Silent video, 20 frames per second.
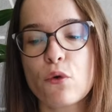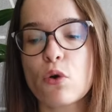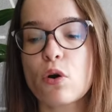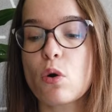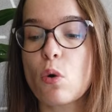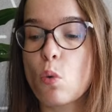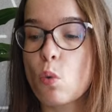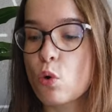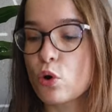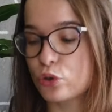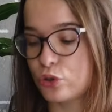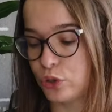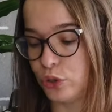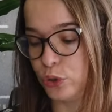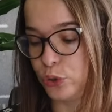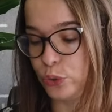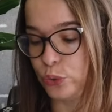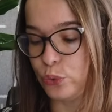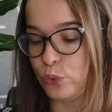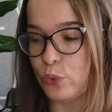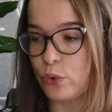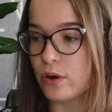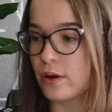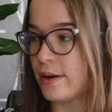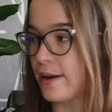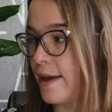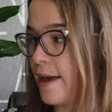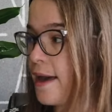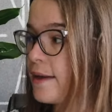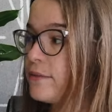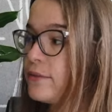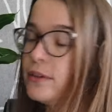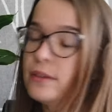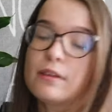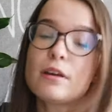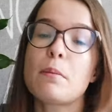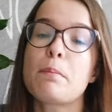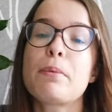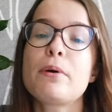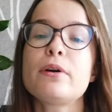for what you have
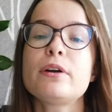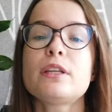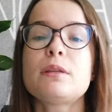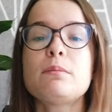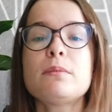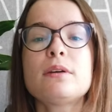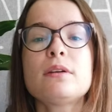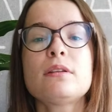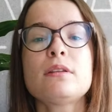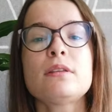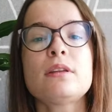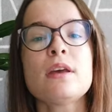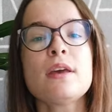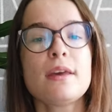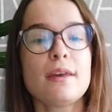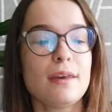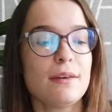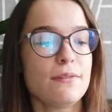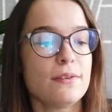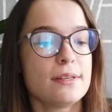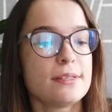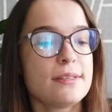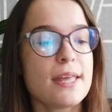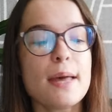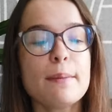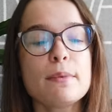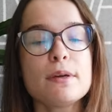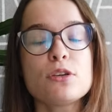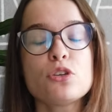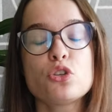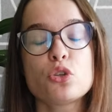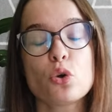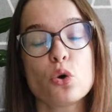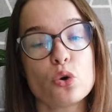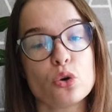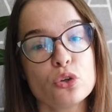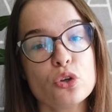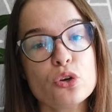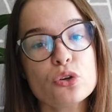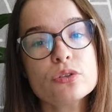in the apartment, if it's damaged
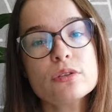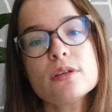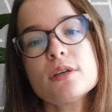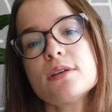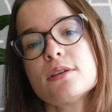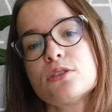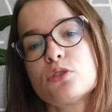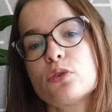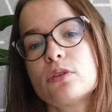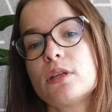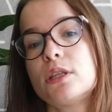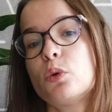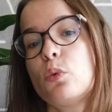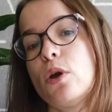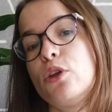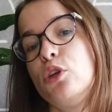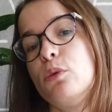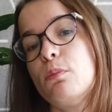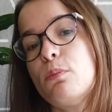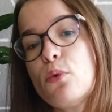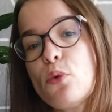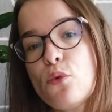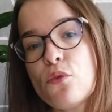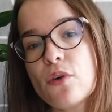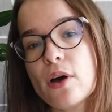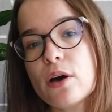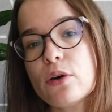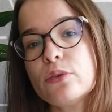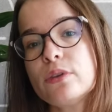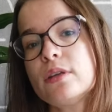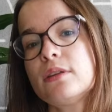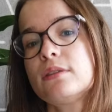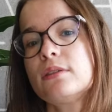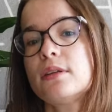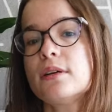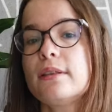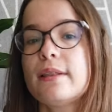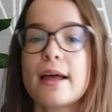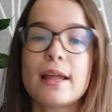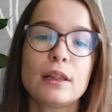or not, so that when you move
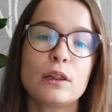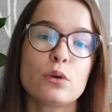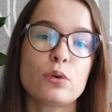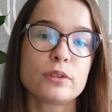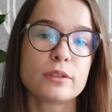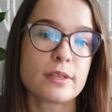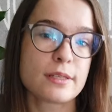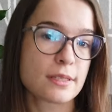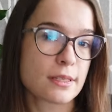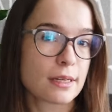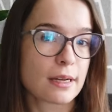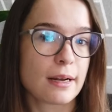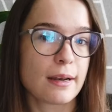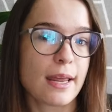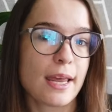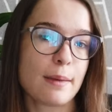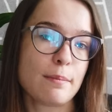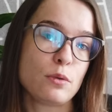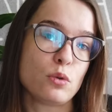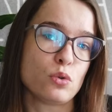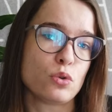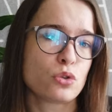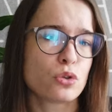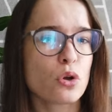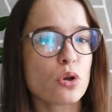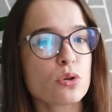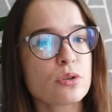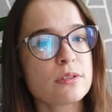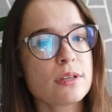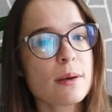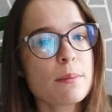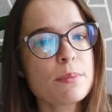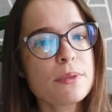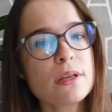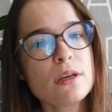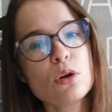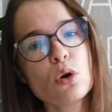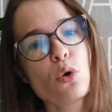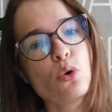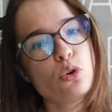out, the landlord doesn't claim you stole
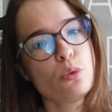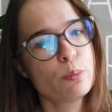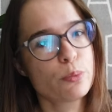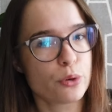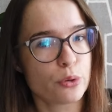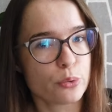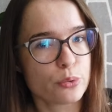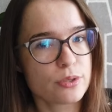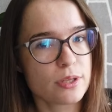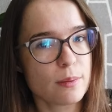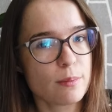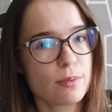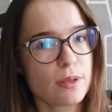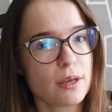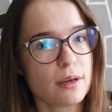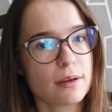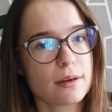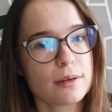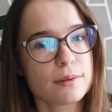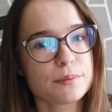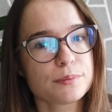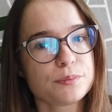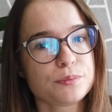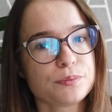something or you broke something.